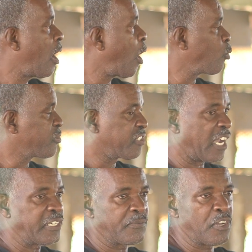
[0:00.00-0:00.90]

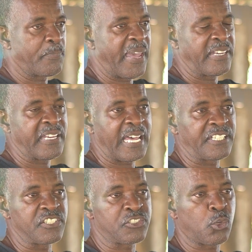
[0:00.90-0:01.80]
outside of your pen
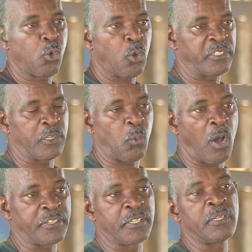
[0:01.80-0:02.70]
that is holding
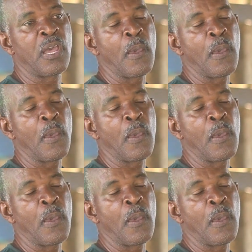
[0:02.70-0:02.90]
water,